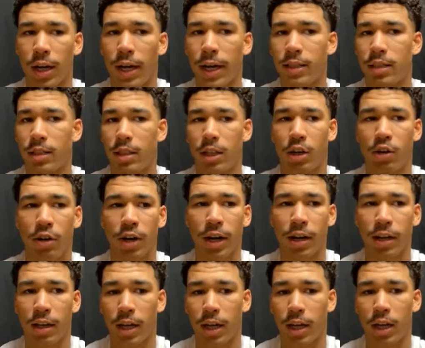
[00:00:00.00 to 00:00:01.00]
constantly
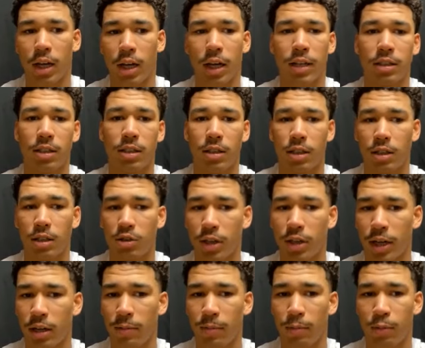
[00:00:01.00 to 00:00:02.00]
grinding at it, constantly
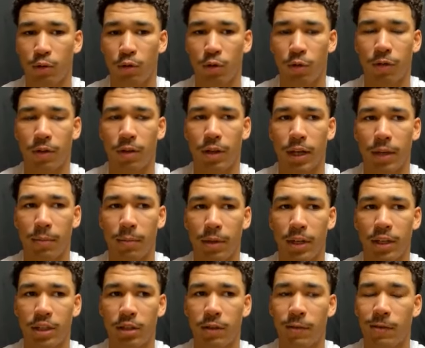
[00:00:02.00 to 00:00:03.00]
trying to improve, and
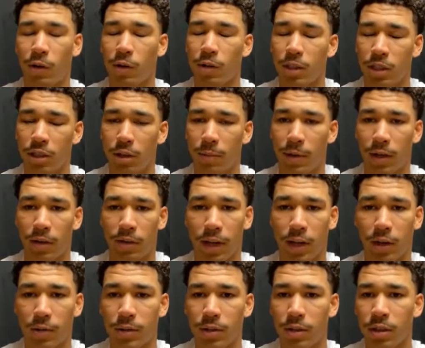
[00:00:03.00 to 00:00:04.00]
me just focusing on my
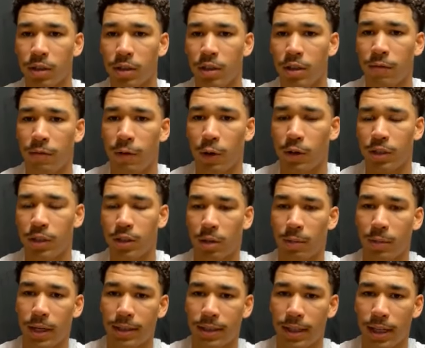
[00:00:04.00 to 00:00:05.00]
routes, focusing
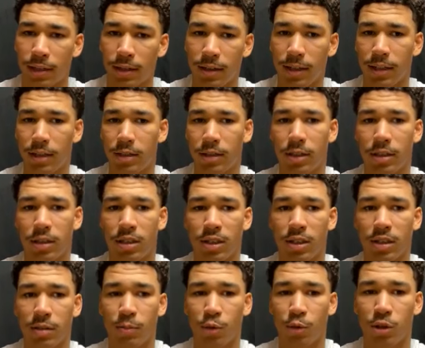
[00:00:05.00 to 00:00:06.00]
on my techniques, and
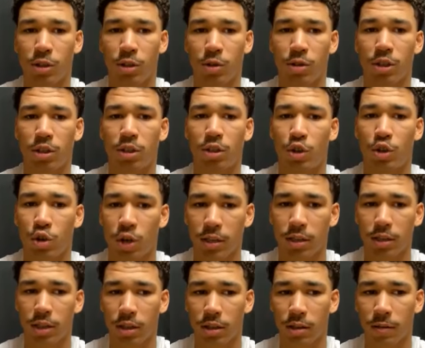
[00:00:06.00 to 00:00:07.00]
just more so just
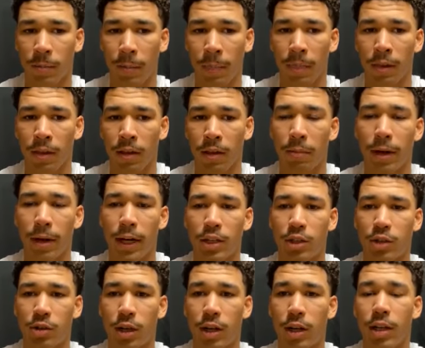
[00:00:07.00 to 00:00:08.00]
trusting my
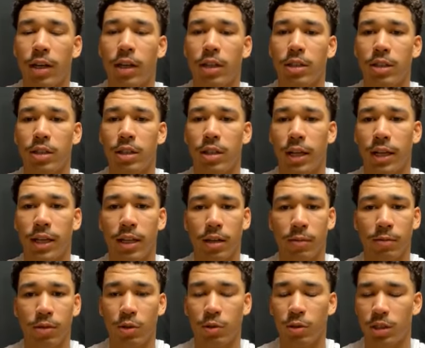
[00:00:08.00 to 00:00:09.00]
training and just letting
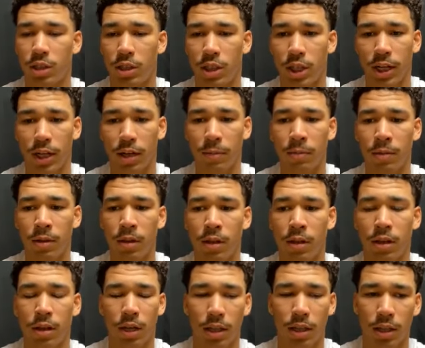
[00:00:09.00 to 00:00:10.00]
him do his job.
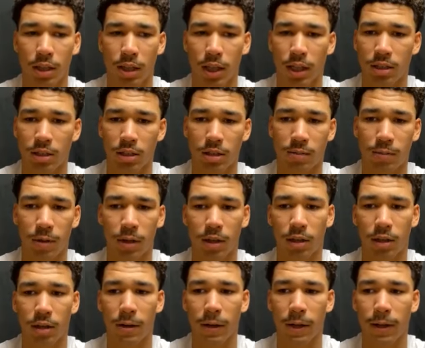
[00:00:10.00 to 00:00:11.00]
I think that's just
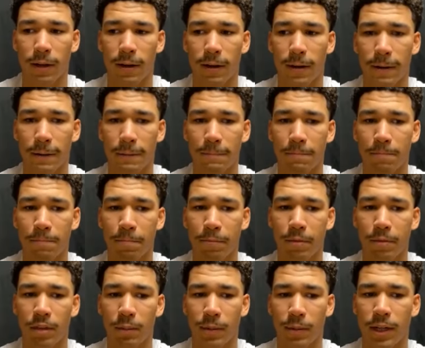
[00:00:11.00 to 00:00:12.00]
been
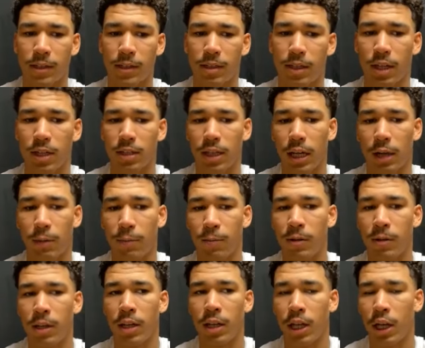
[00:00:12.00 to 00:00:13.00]
the biggest thing that's
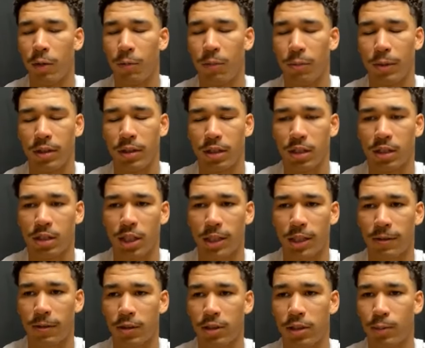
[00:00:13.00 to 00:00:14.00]
helping be
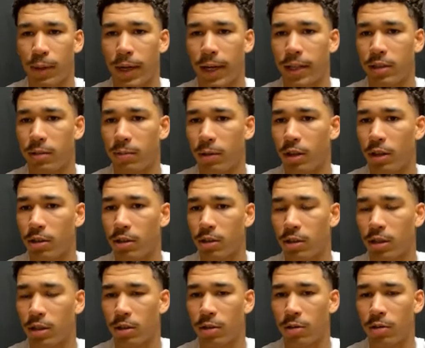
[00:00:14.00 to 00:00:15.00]
successful these past month or
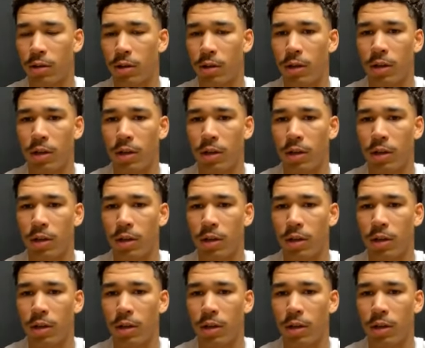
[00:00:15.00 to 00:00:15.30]
so